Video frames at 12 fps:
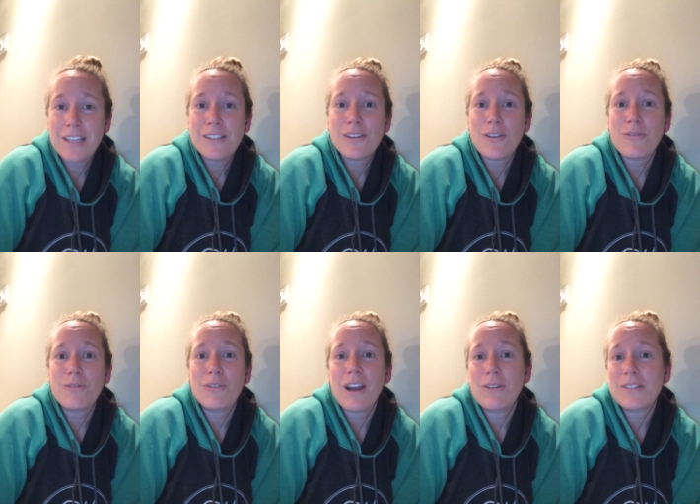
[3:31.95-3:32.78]

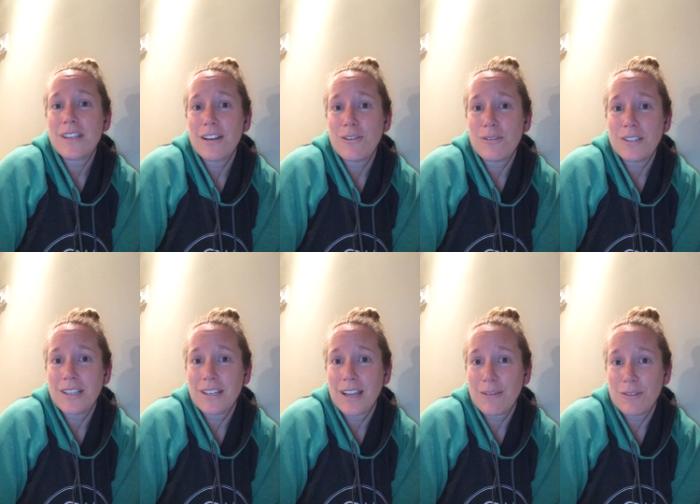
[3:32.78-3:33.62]
So, outside goal
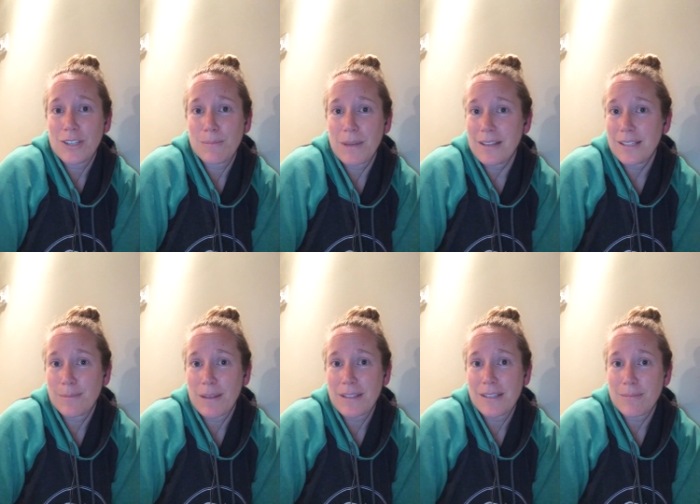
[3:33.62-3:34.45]
today would just be to
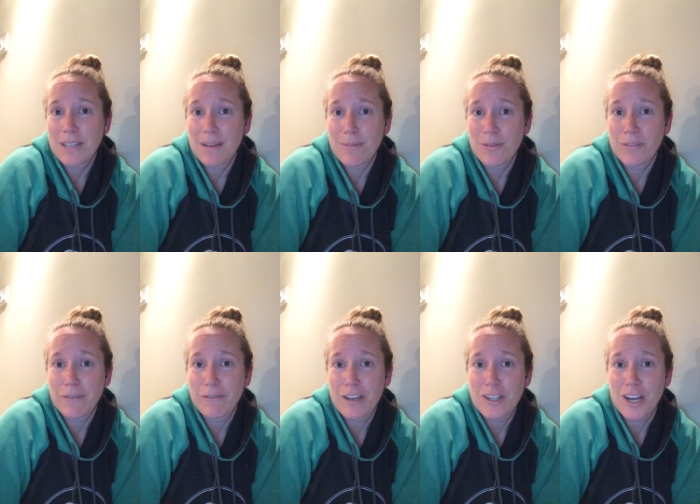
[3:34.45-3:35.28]
spend some time out in
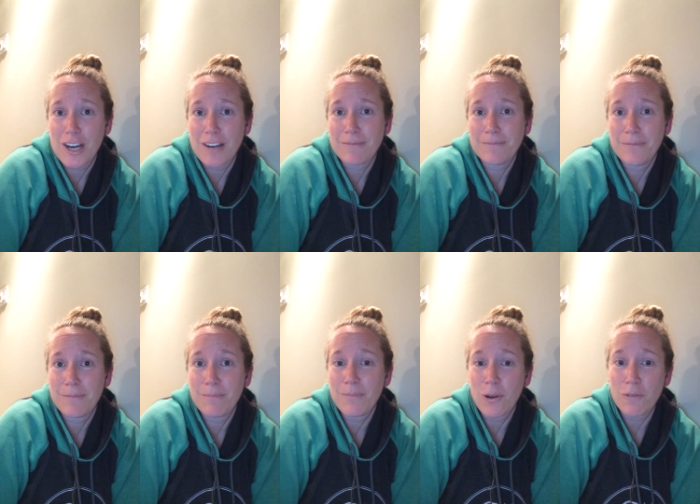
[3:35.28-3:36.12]
the fresh air.
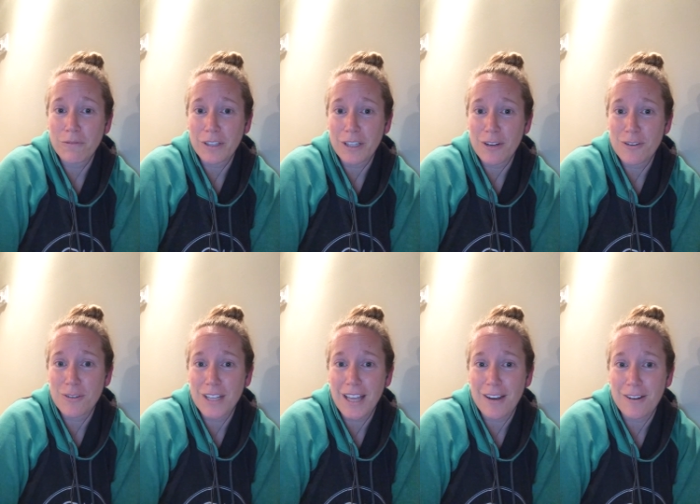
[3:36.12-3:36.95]
Hopefully, you're
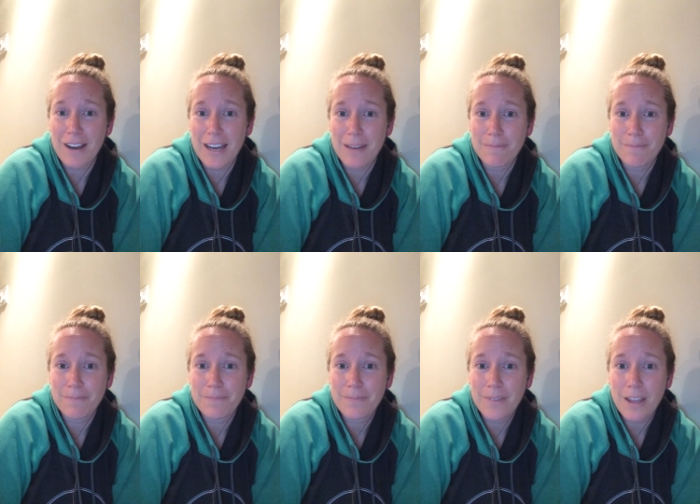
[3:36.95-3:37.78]
doing that already.
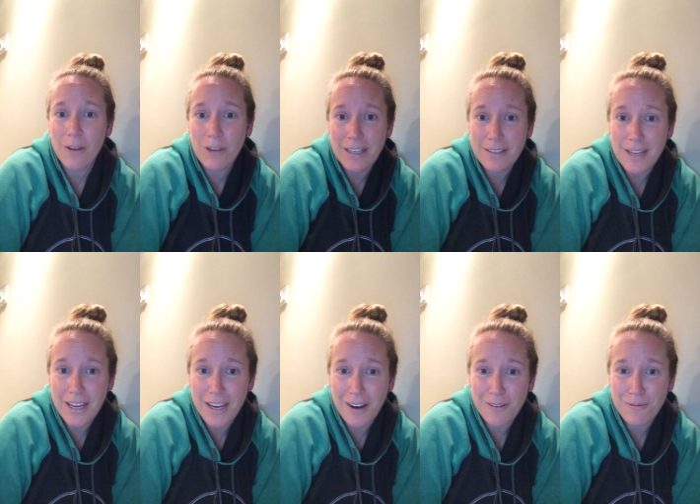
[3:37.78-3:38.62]
Okay,
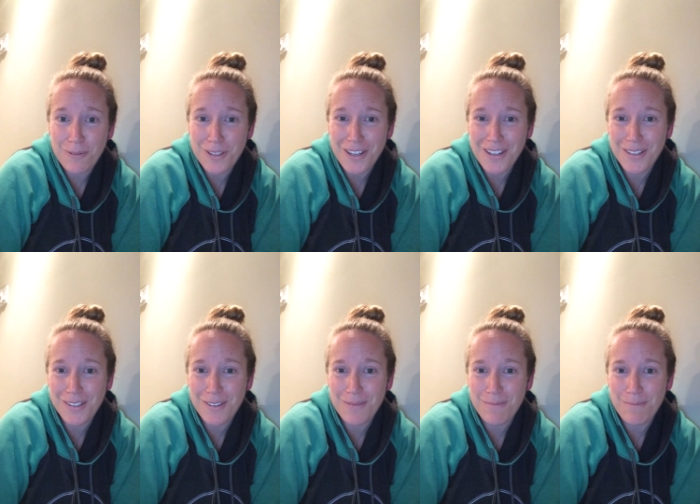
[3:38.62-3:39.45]
take care. We'll talk to you
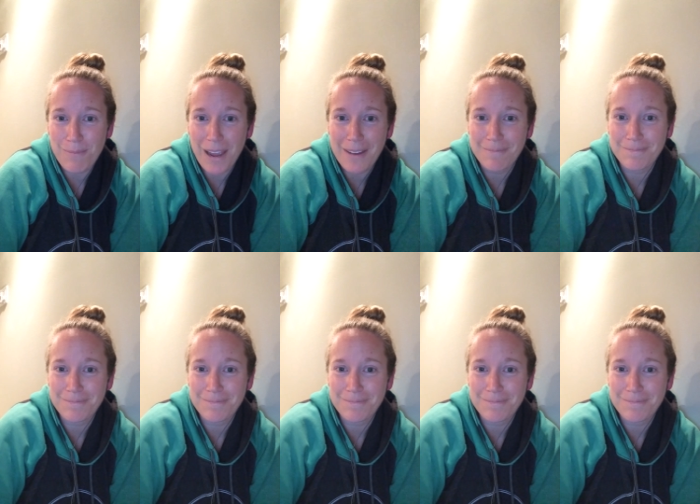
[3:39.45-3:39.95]
soon. Bye.